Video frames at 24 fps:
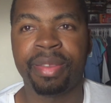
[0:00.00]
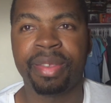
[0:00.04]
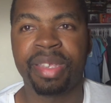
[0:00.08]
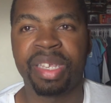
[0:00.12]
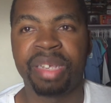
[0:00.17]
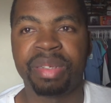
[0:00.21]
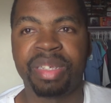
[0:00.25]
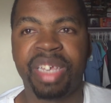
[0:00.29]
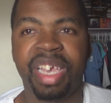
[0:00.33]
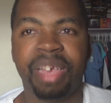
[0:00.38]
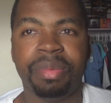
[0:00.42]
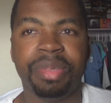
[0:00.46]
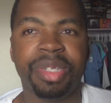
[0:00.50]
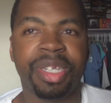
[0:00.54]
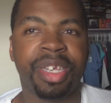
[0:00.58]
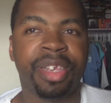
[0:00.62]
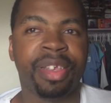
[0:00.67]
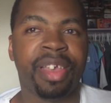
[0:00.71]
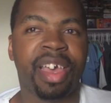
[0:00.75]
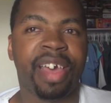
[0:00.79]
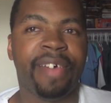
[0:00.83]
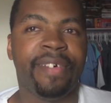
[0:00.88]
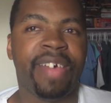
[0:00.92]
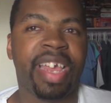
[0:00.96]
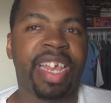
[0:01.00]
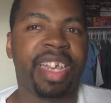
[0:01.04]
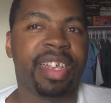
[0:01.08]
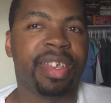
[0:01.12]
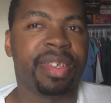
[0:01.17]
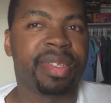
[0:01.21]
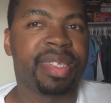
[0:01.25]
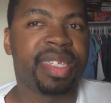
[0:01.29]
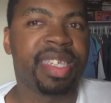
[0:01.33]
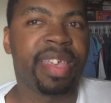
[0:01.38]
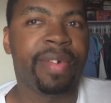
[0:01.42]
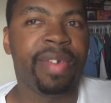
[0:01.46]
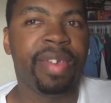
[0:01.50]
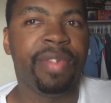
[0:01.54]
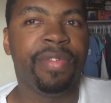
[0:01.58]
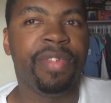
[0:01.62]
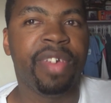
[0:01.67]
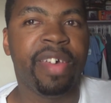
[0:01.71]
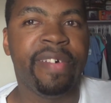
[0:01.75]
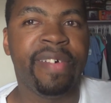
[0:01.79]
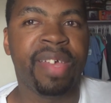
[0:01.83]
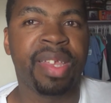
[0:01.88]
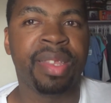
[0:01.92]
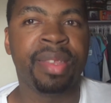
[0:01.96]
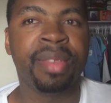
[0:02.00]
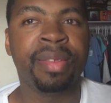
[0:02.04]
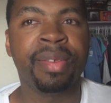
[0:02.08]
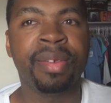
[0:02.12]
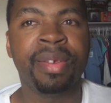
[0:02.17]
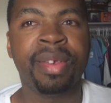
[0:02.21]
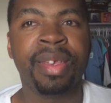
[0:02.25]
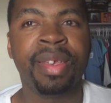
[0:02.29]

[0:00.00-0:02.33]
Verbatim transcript: Sometimes you can I like a silly villain,